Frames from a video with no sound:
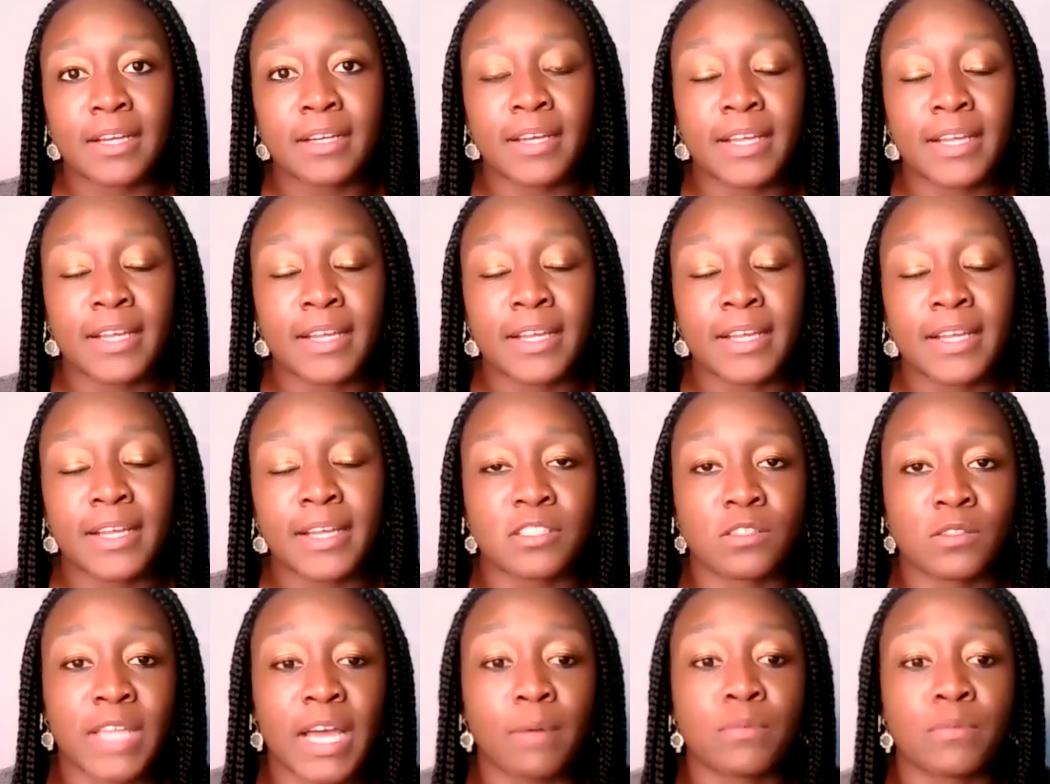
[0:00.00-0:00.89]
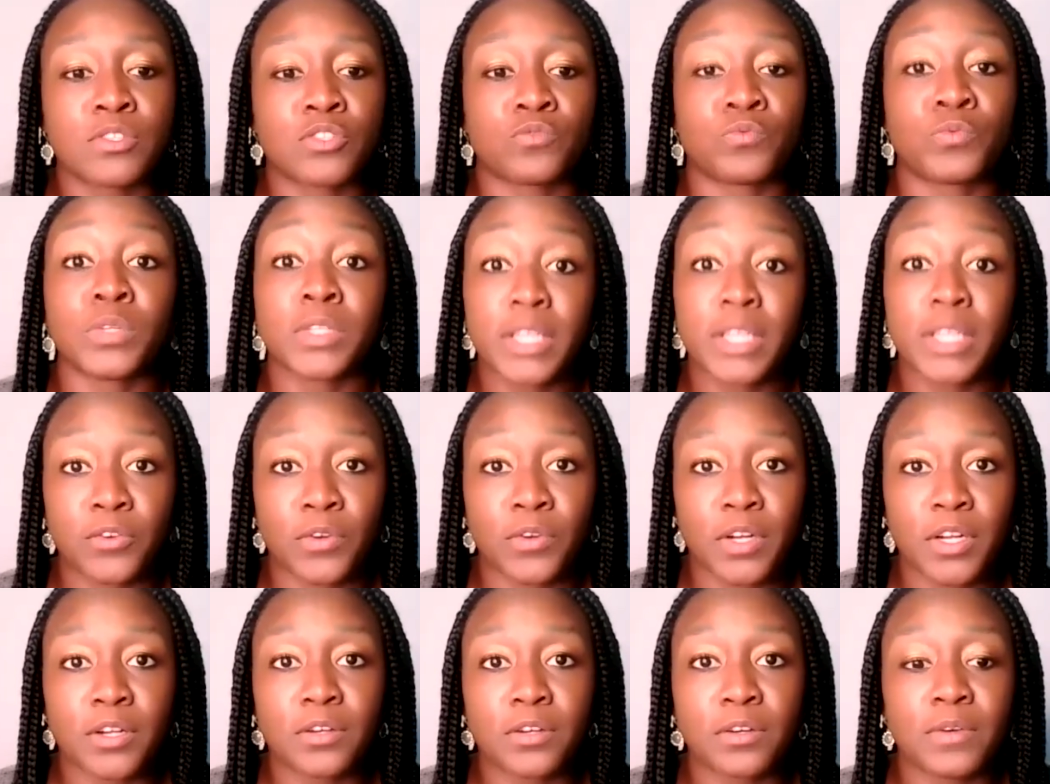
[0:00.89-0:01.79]
And so that was really
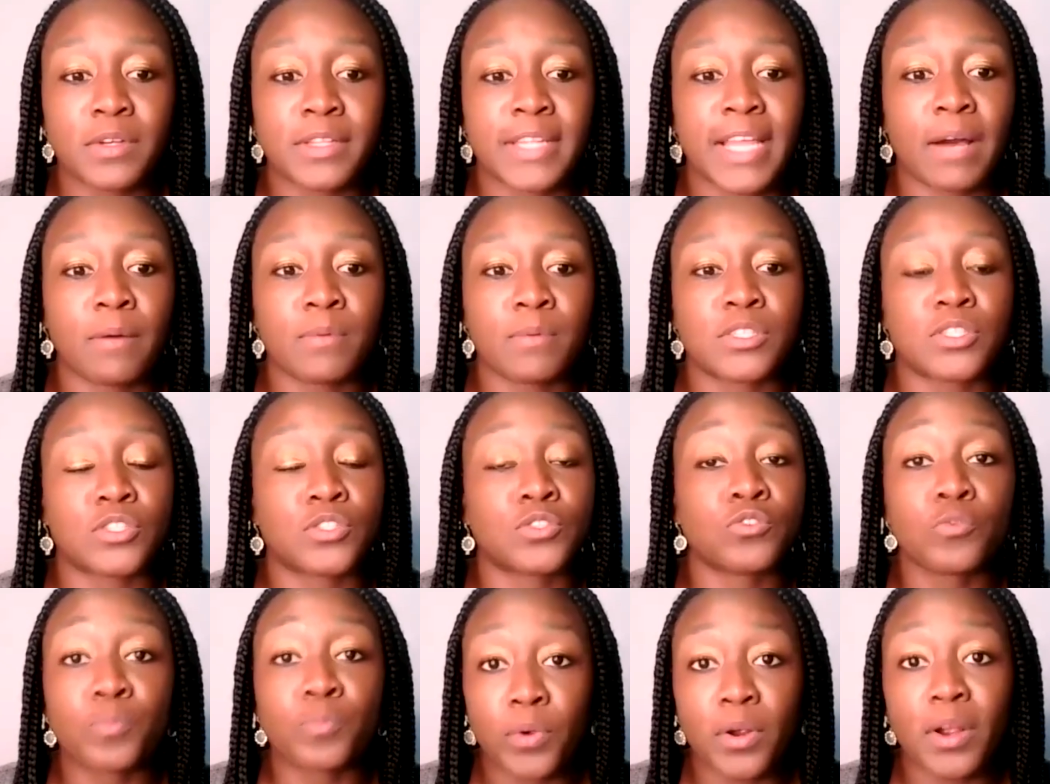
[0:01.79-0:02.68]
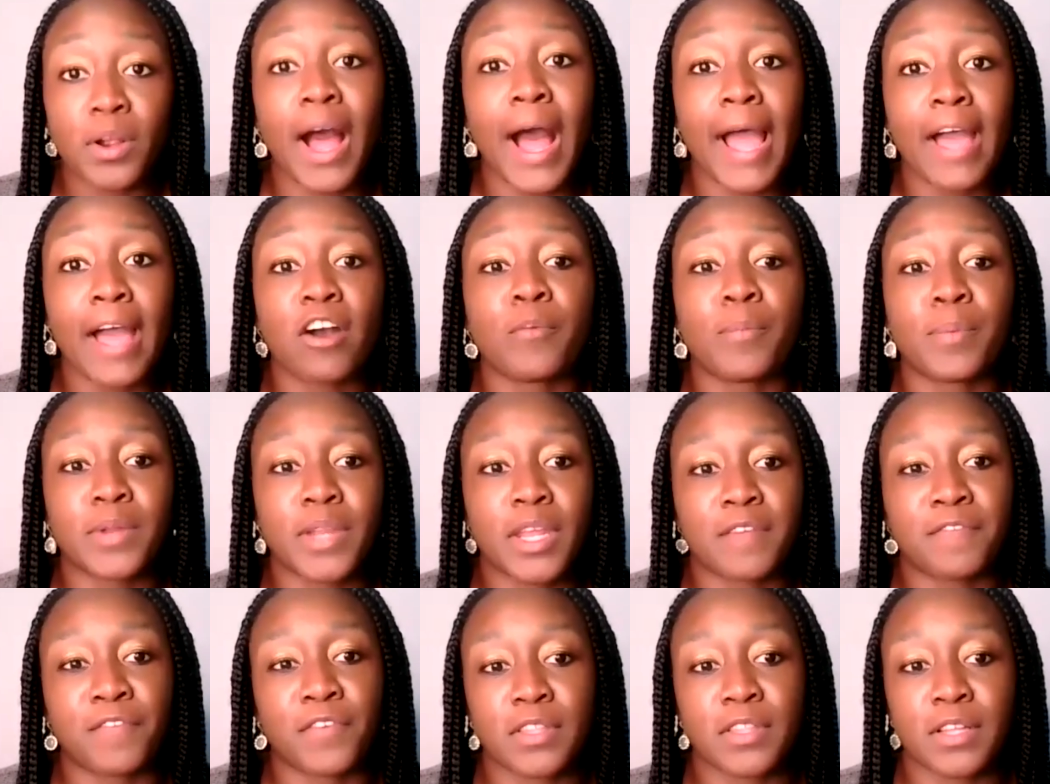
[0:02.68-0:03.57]
critical, and that was super eye-opening
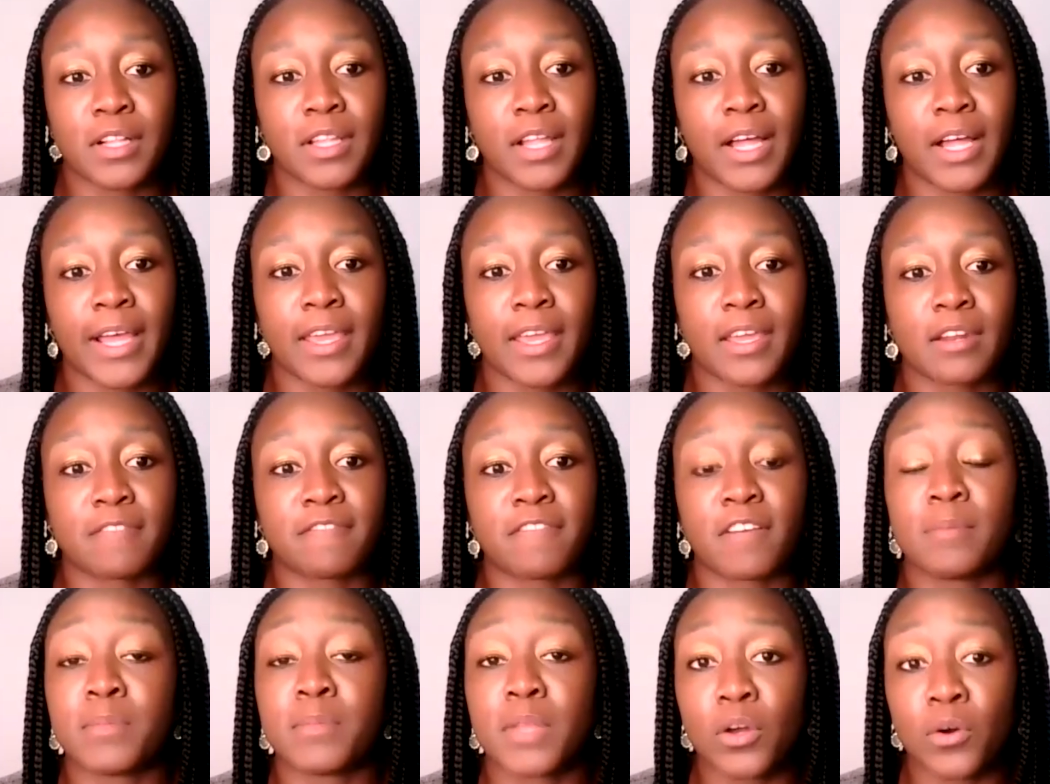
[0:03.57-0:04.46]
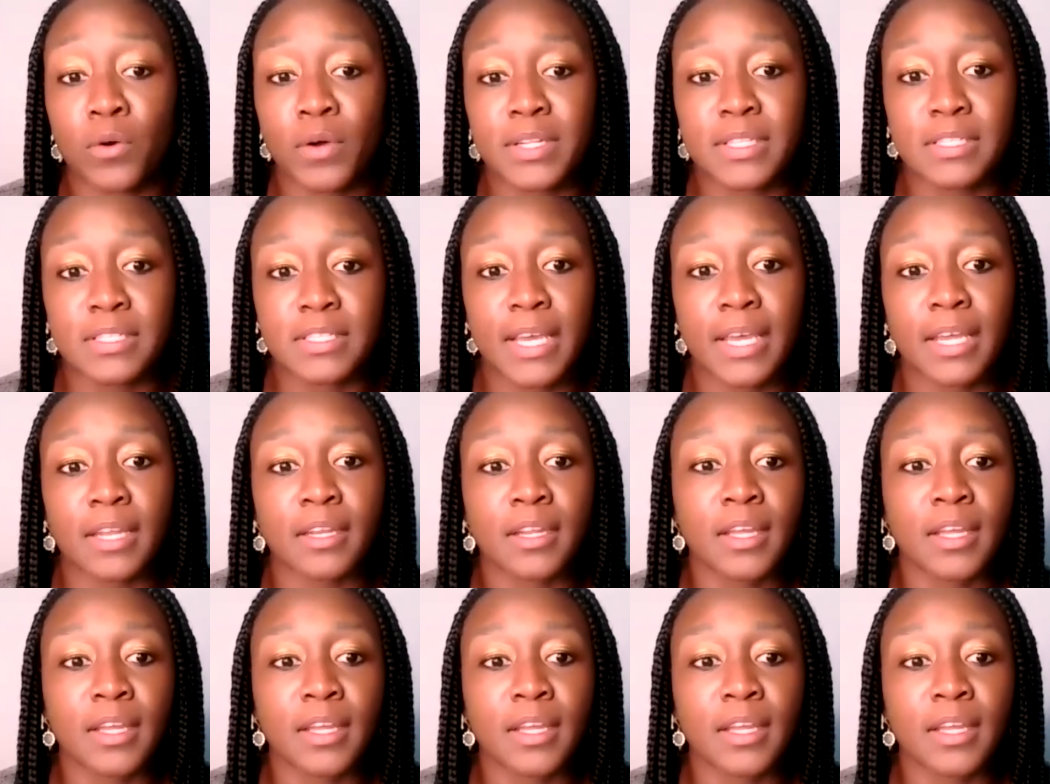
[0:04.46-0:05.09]
for the client from the onset.